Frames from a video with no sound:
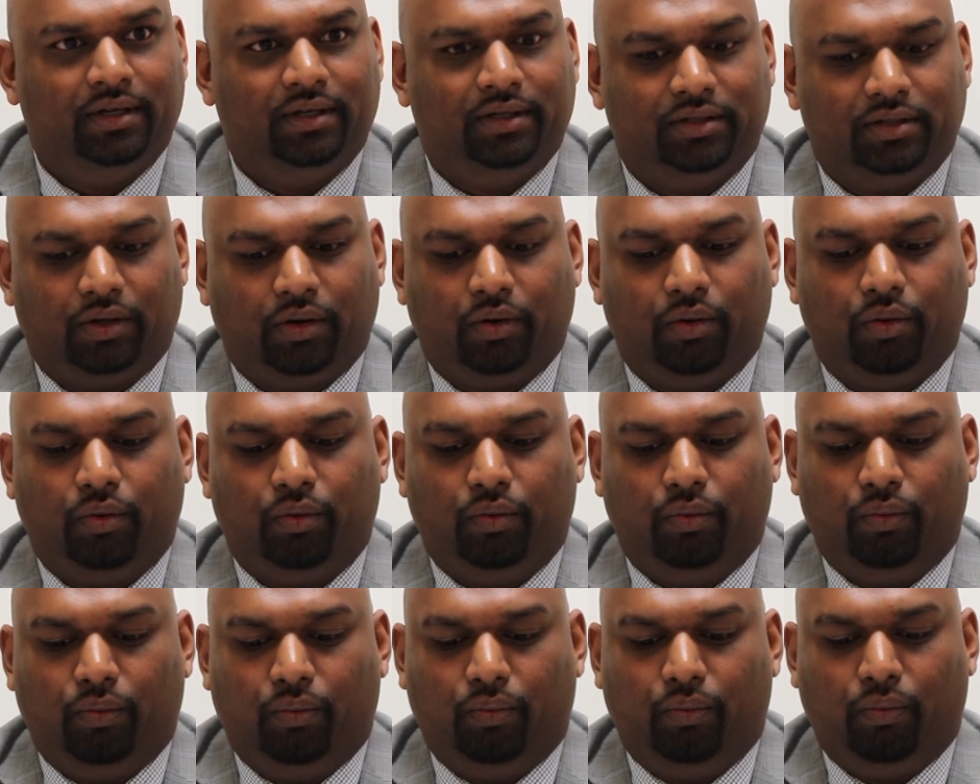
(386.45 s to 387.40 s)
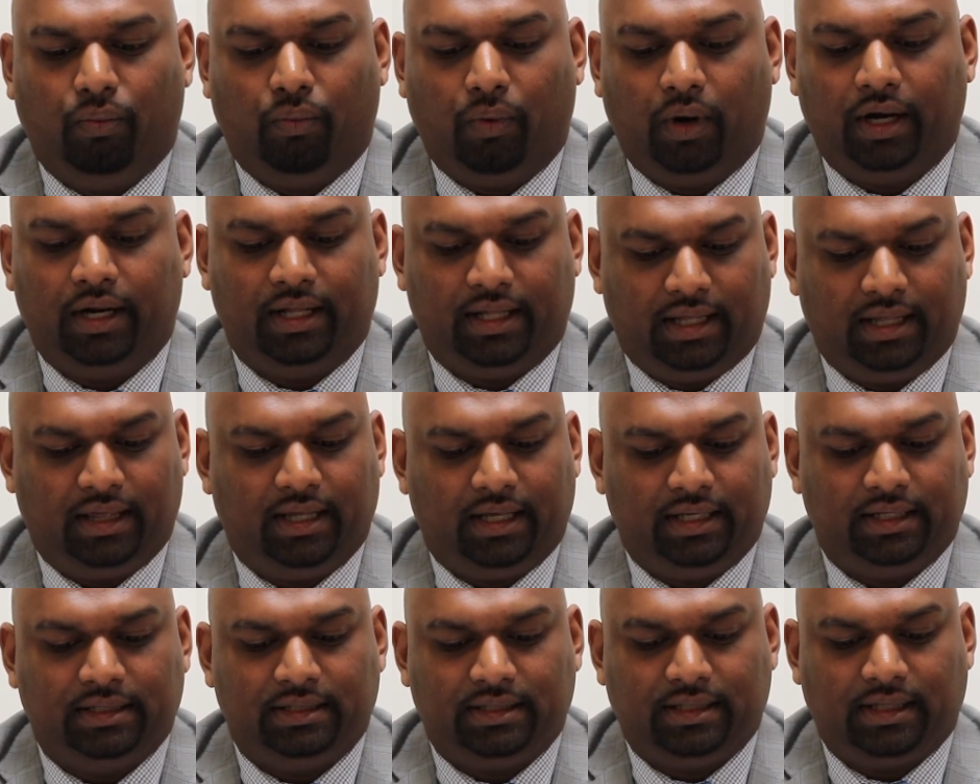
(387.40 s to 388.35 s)
So one of the
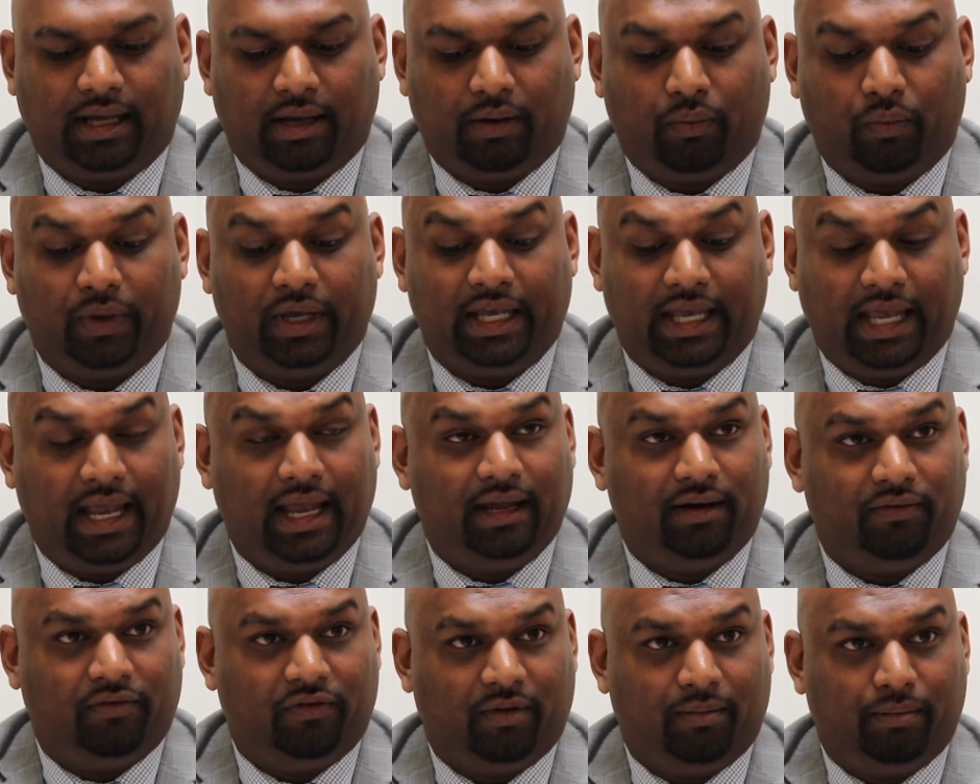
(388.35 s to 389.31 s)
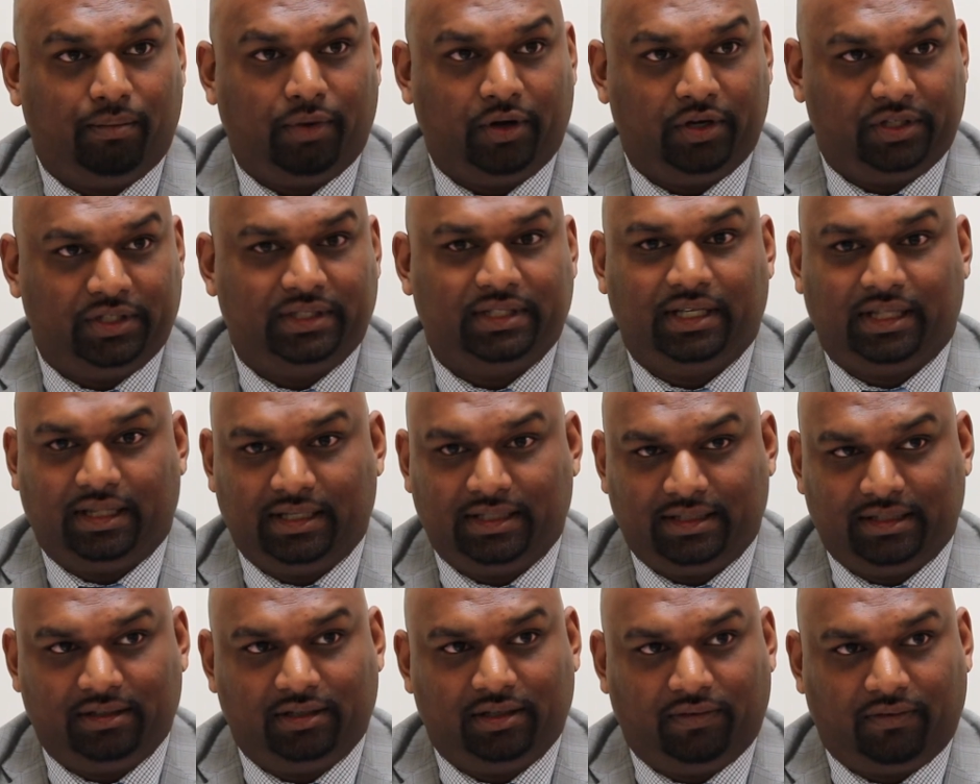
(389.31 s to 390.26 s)
things that we gain from purchasing this
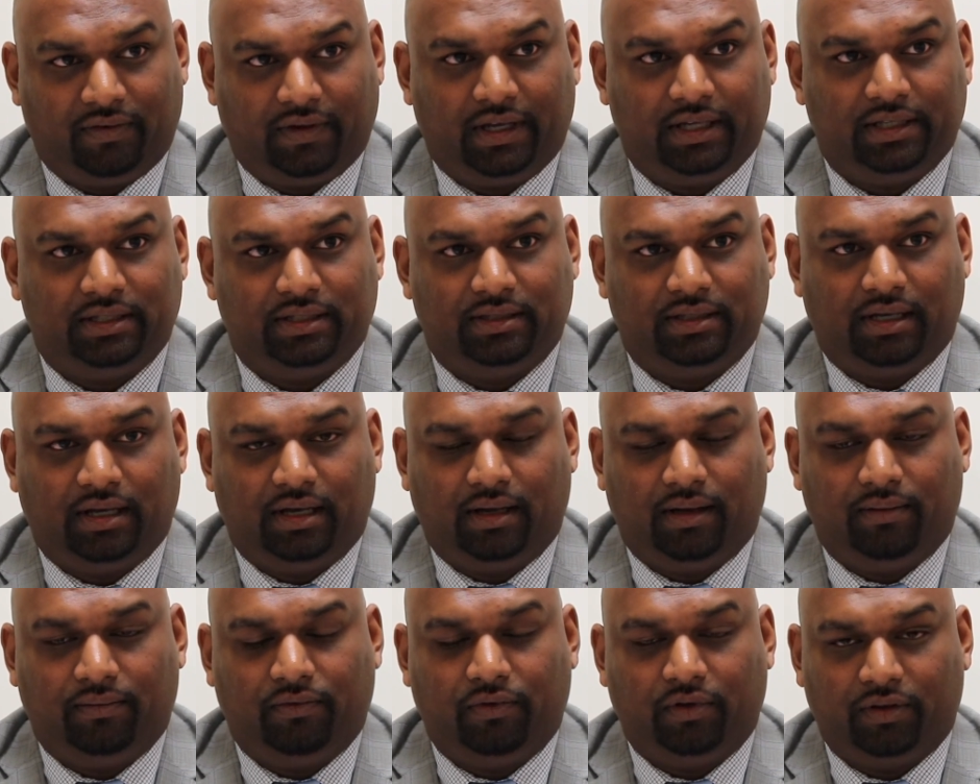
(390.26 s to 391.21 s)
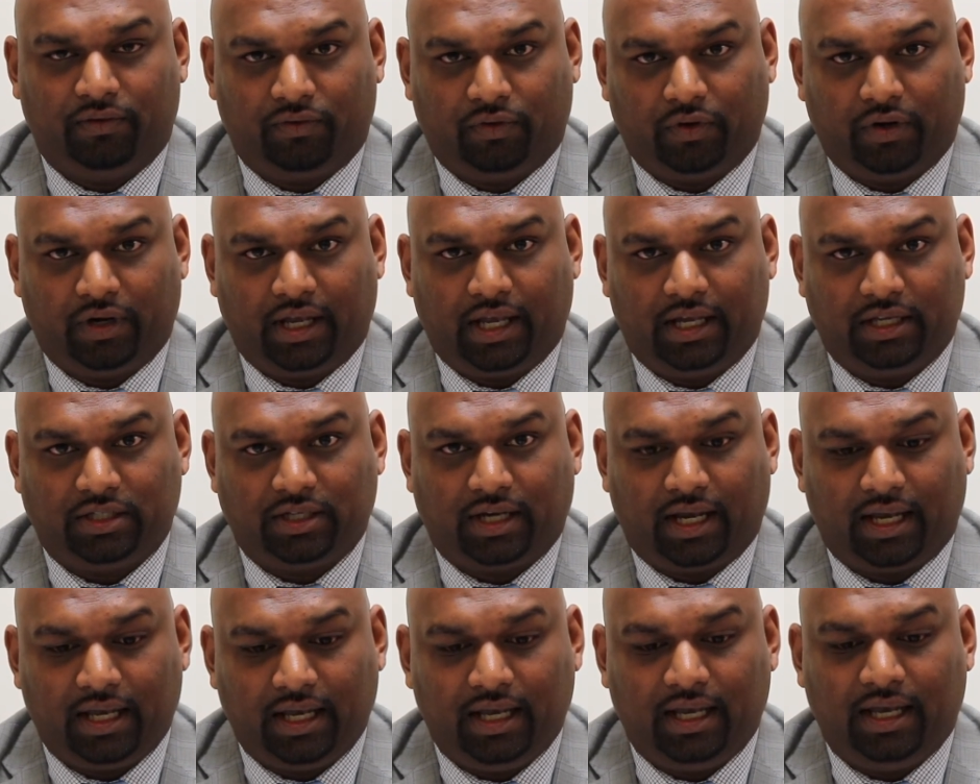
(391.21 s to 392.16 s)
interface for the Florida
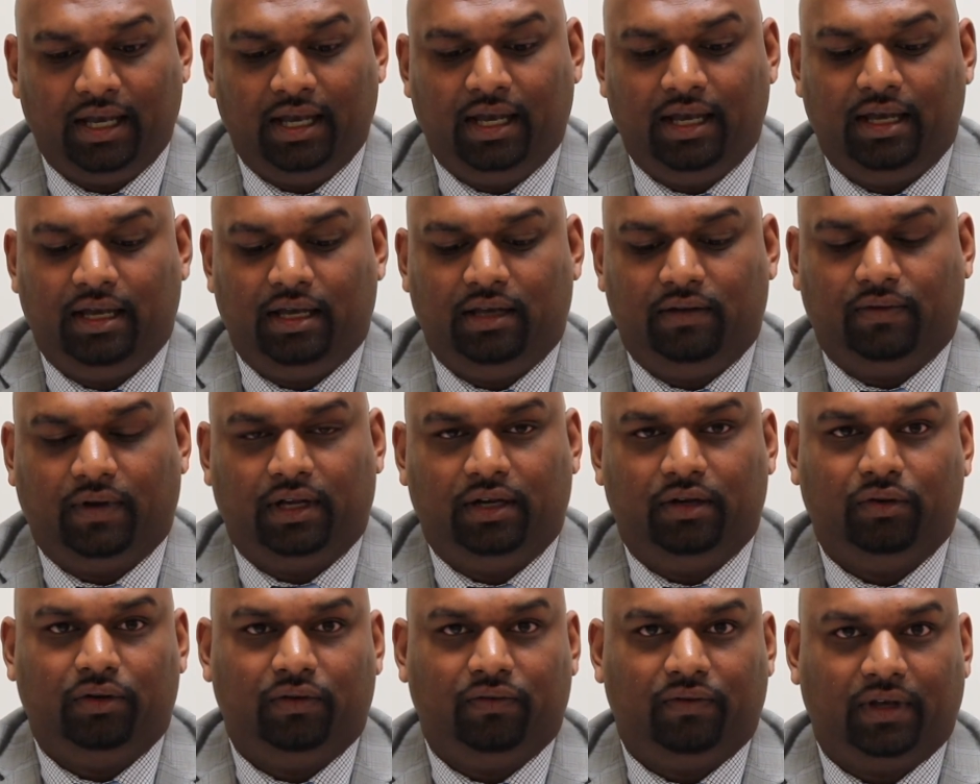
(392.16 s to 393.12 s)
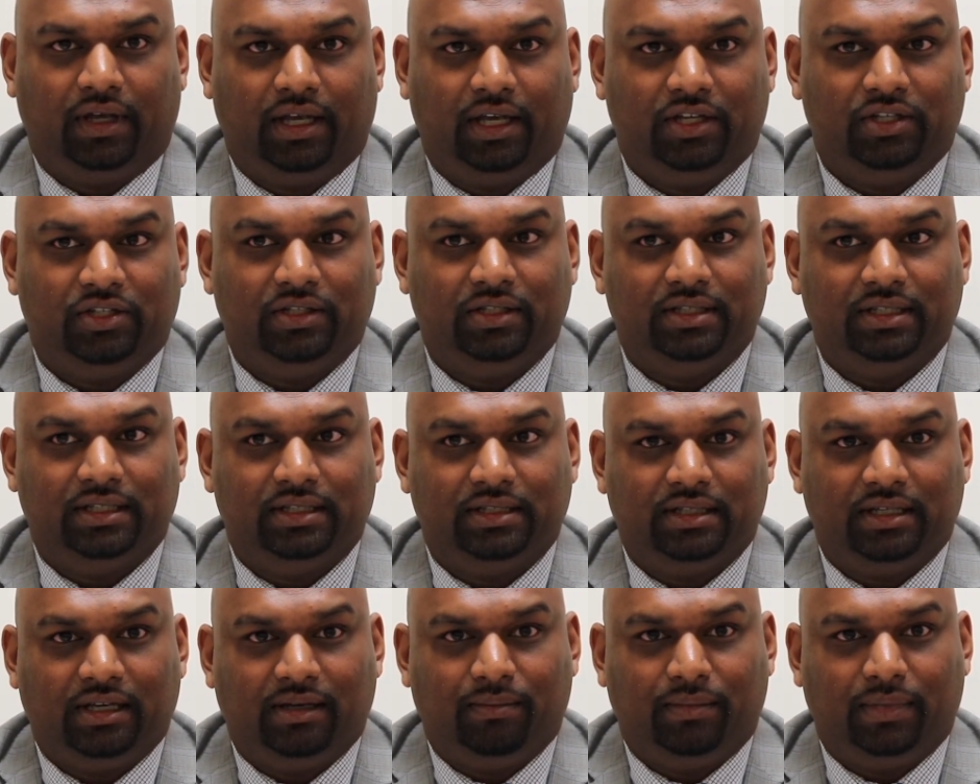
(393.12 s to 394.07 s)
HIE event notifications is
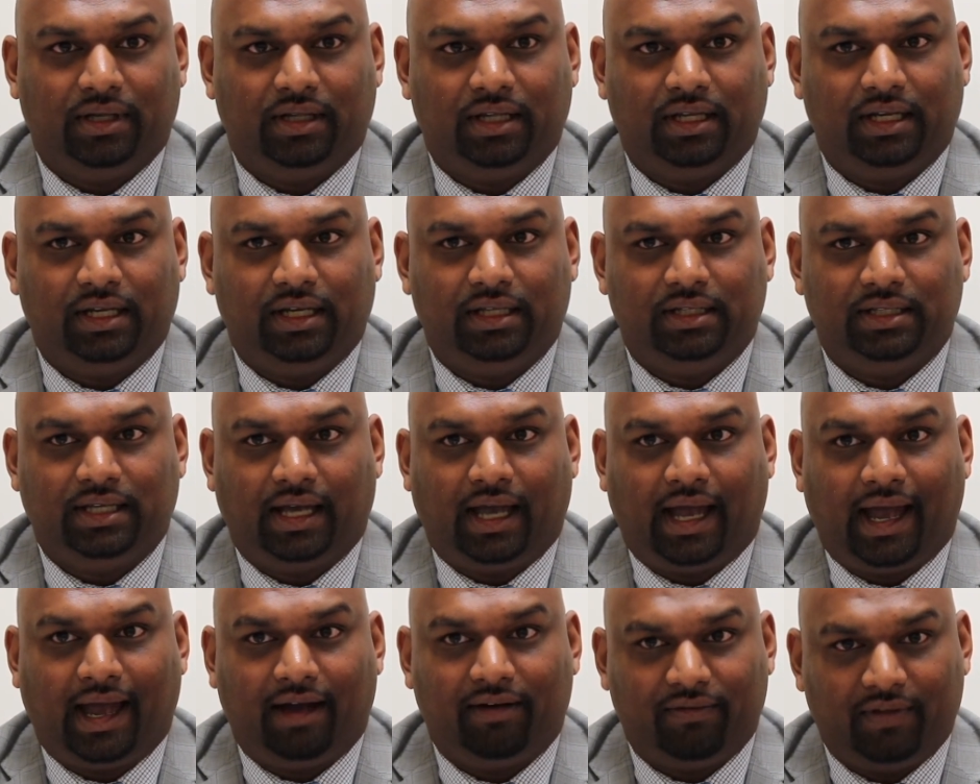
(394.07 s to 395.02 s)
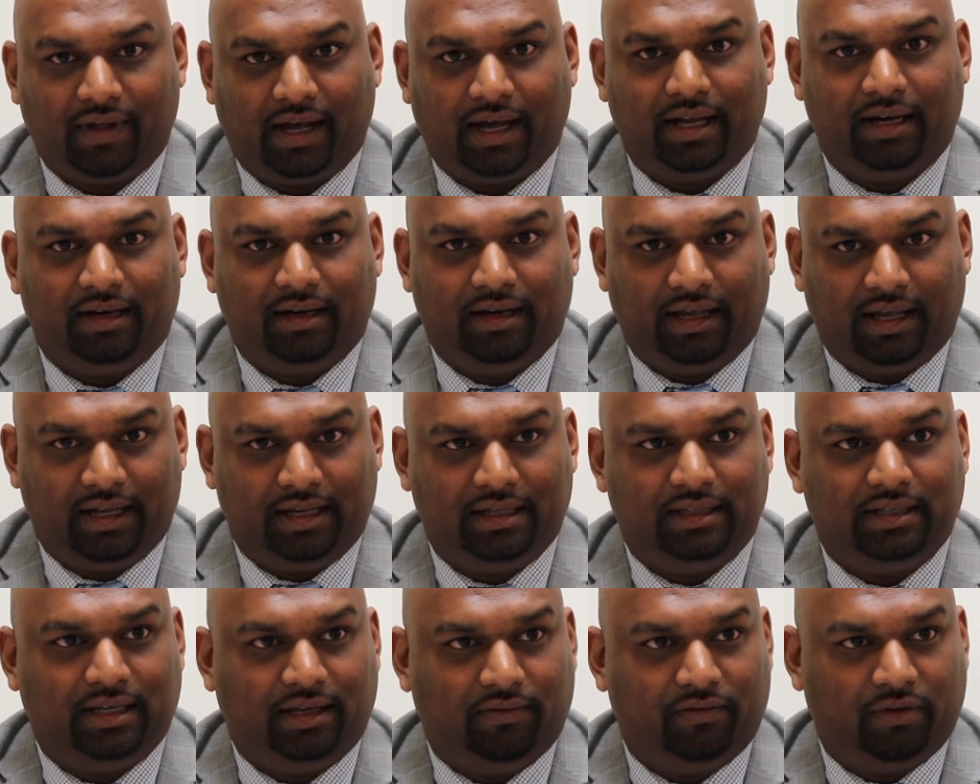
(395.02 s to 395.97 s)
the ability to have that
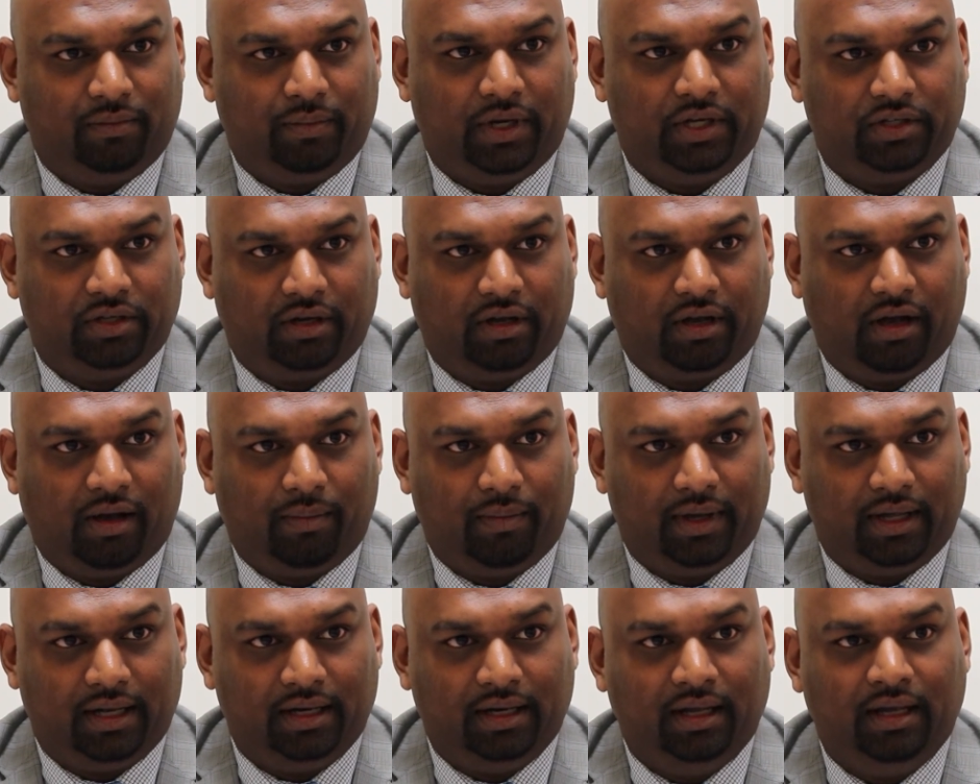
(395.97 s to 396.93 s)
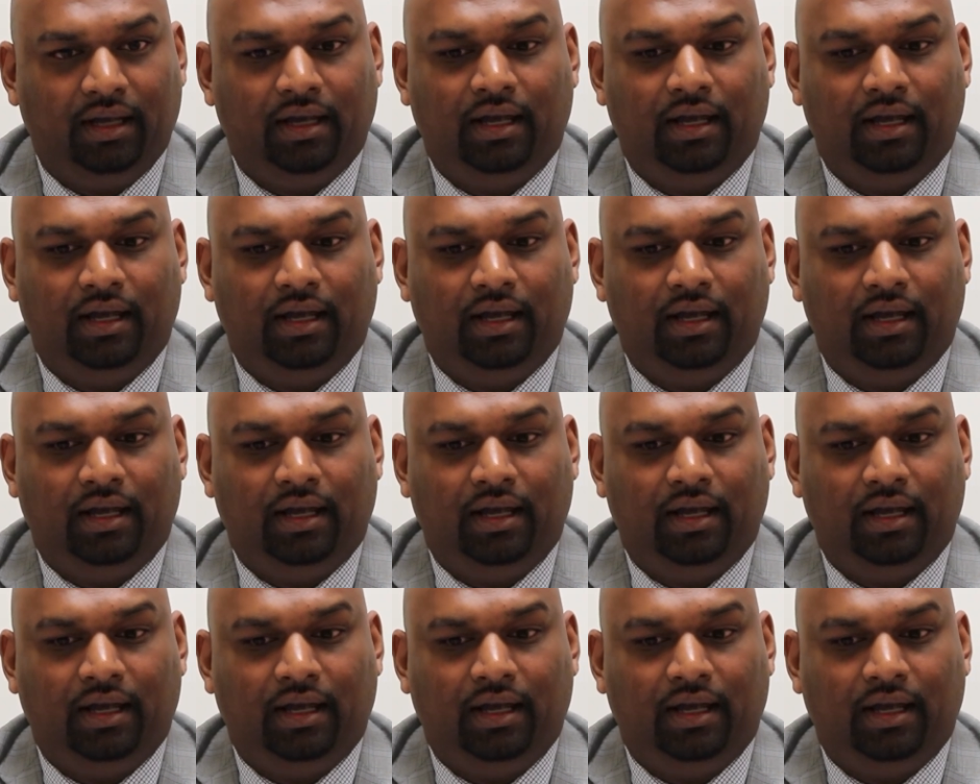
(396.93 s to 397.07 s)
ADT information come in,